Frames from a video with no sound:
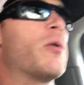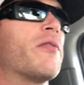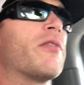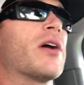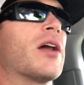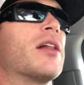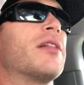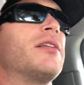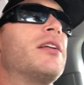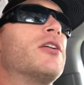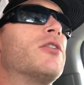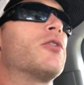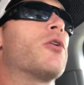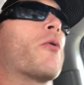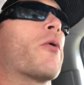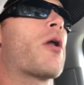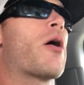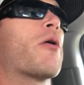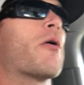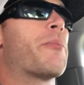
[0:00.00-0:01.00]
We've got a deal
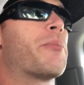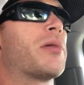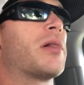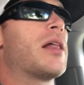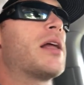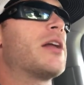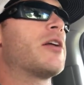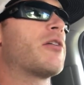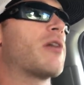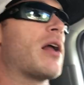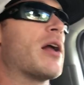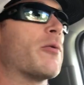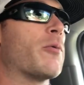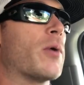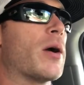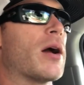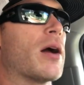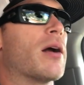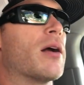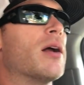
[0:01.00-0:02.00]
going on with Plate Crate
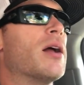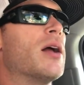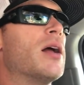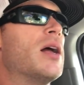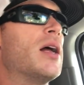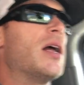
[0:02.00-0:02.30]
where